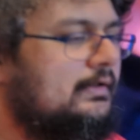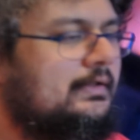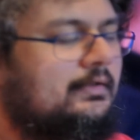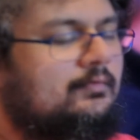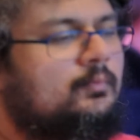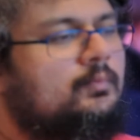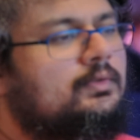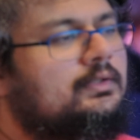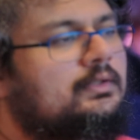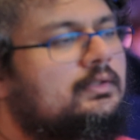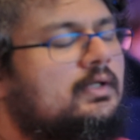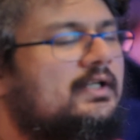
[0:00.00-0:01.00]
it,
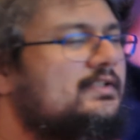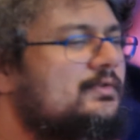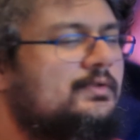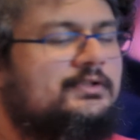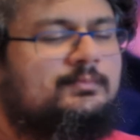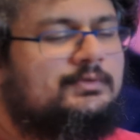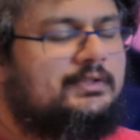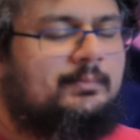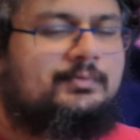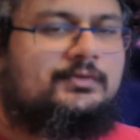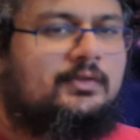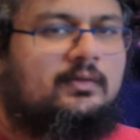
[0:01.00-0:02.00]
it's a Christmas
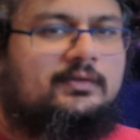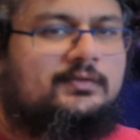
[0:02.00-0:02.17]
episode,